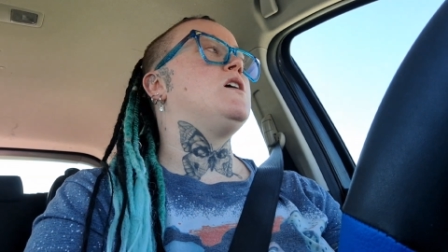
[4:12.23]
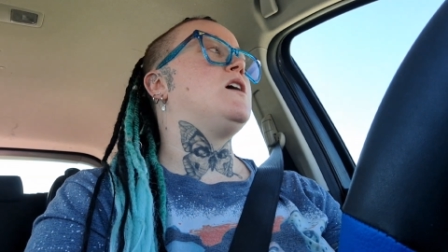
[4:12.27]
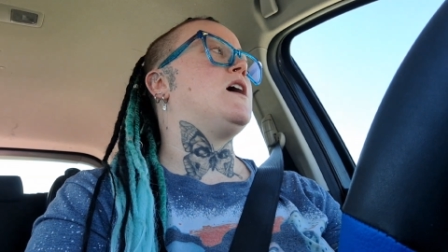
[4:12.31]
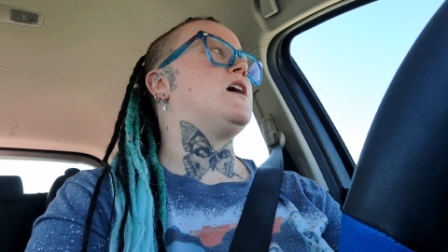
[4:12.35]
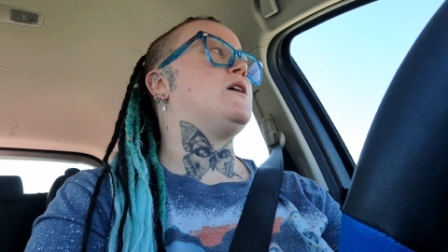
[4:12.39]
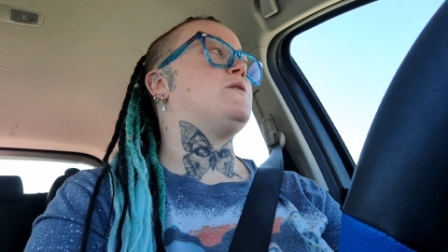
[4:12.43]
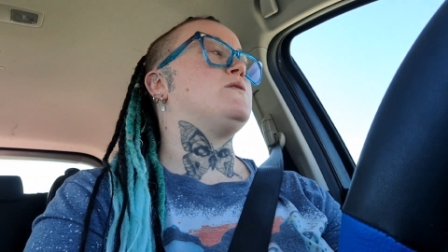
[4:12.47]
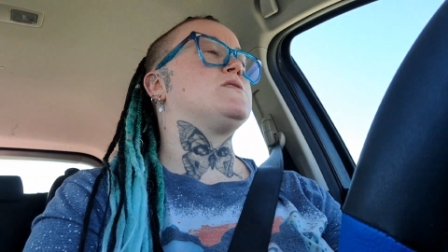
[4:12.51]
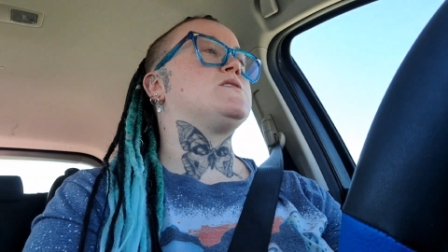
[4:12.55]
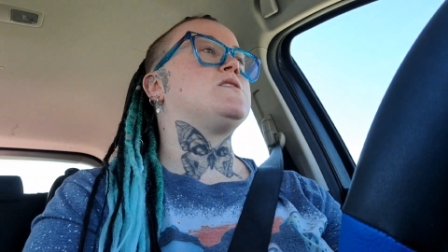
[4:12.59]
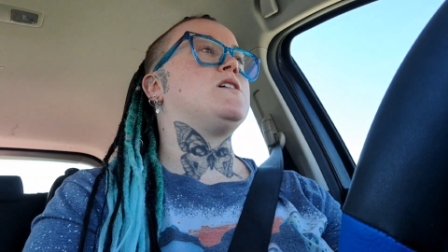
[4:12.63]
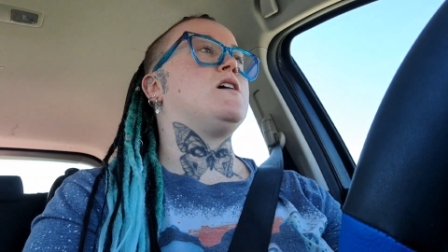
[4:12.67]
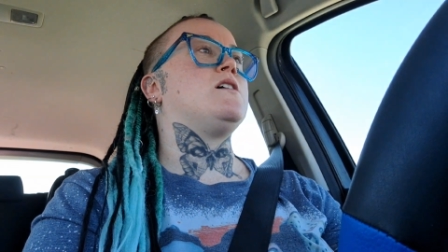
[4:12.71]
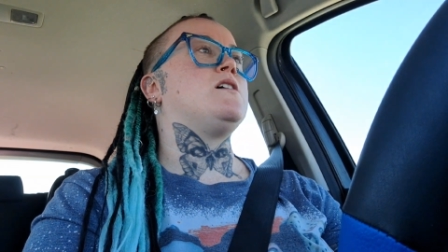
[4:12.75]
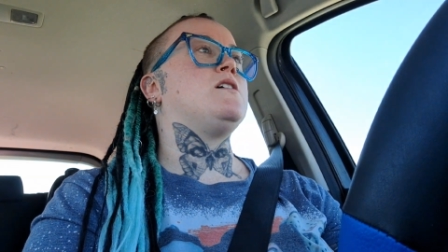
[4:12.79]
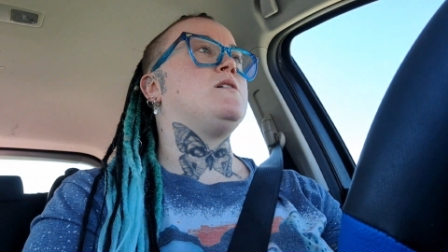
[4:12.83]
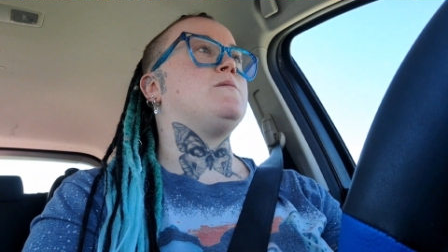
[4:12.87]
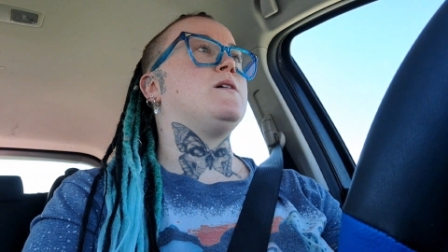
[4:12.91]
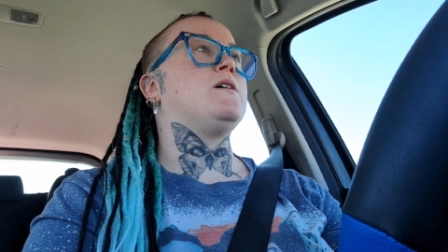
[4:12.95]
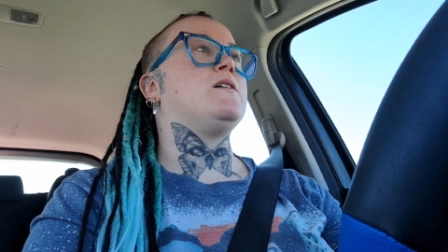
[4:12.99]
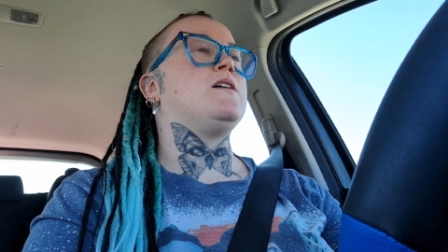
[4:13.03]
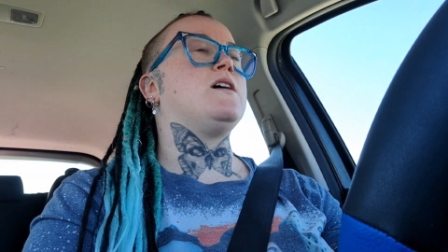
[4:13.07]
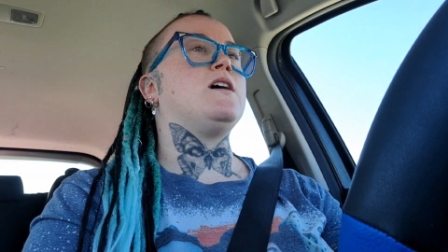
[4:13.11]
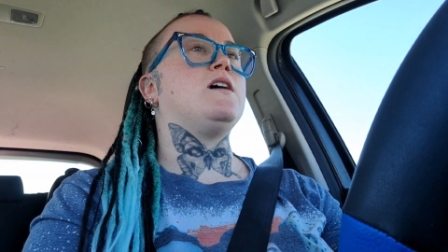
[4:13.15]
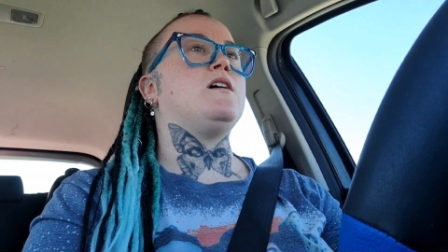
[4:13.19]
I was talking
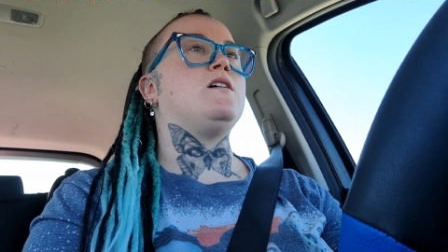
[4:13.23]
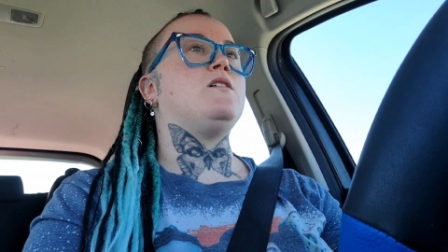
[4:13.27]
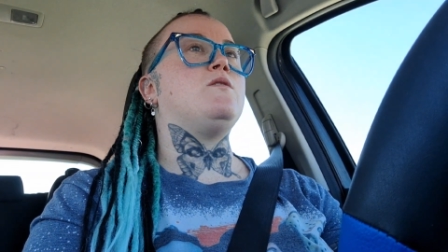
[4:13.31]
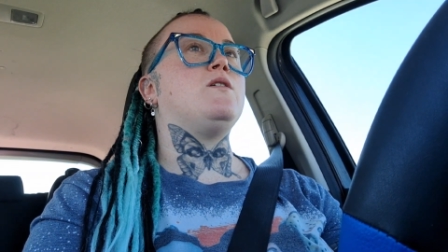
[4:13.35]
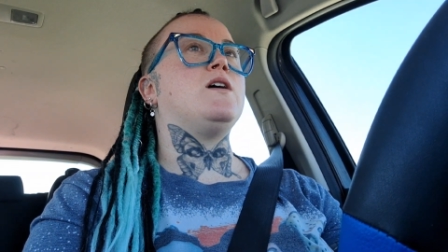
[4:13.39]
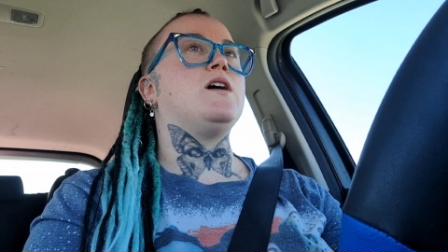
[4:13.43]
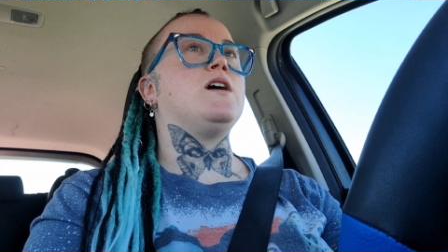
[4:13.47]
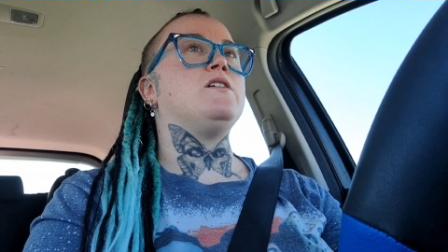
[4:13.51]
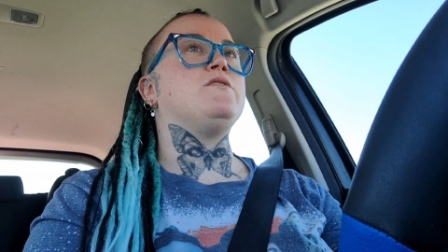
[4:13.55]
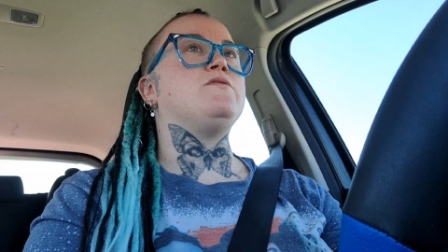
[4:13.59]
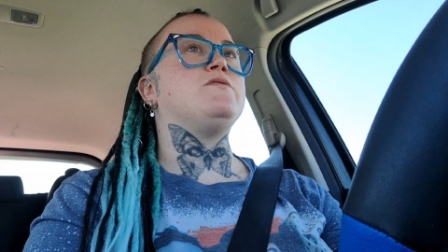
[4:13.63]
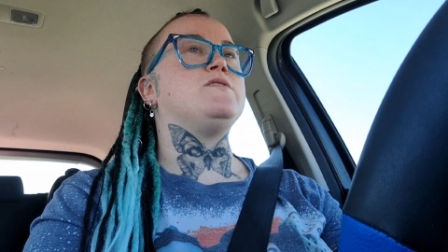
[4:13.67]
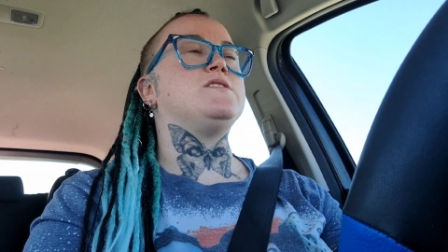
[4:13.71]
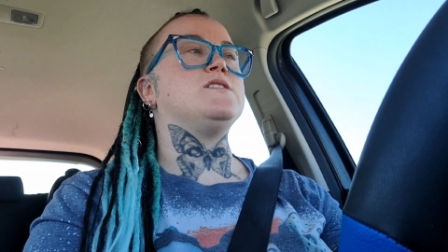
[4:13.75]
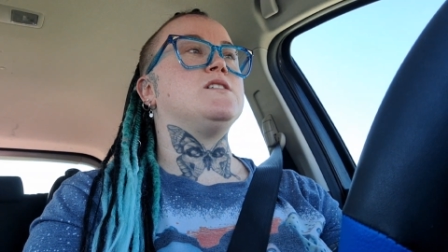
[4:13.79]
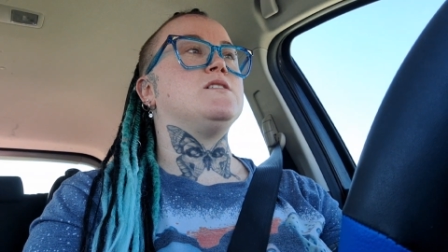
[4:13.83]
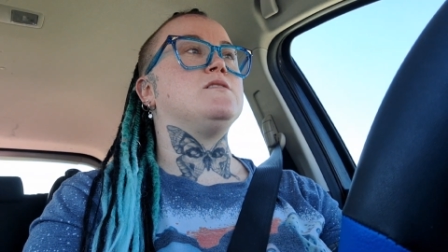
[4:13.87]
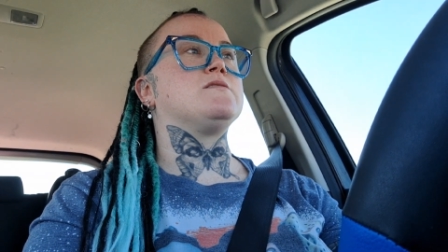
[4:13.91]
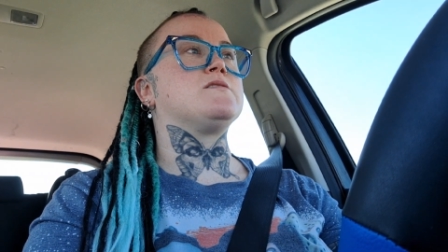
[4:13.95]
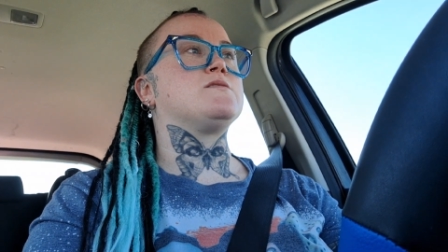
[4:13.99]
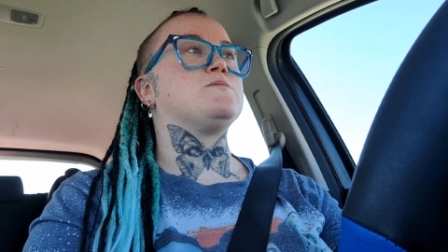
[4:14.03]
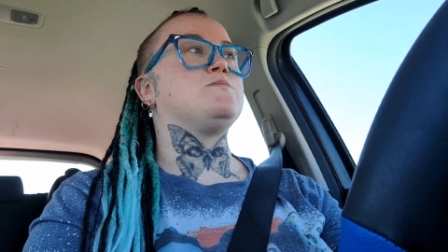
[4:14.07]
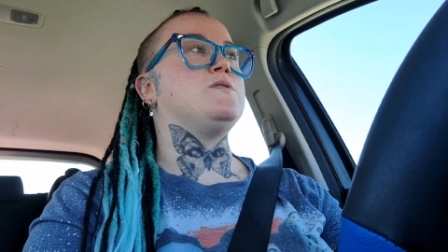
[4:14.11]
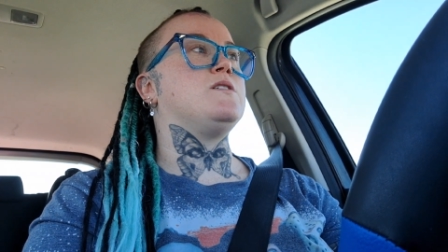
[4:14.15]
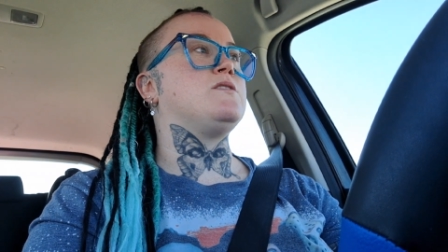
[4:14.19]
about how I've
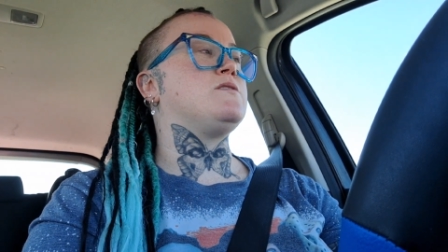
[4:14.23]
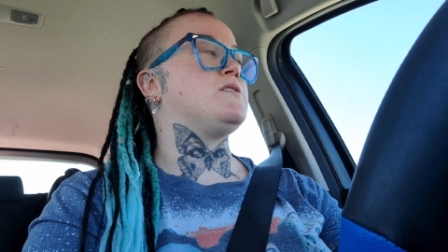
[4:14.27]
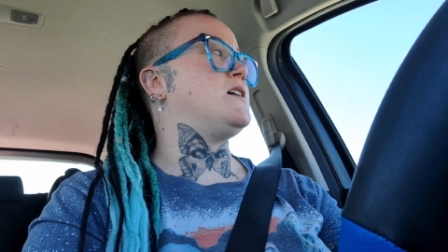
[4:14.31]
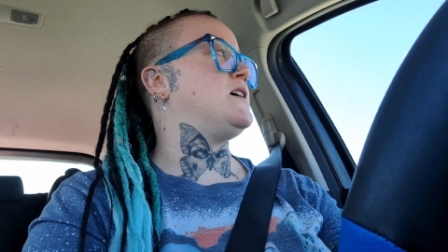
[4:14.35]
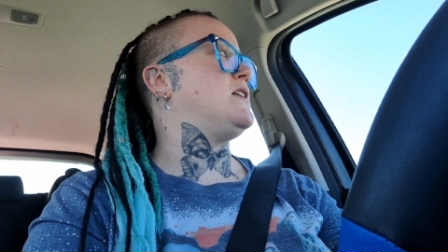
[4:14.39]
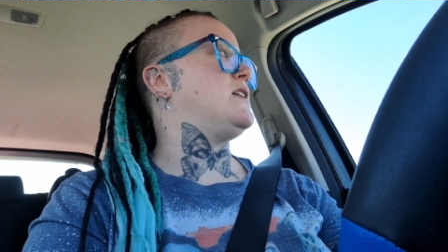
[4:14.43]
dealt with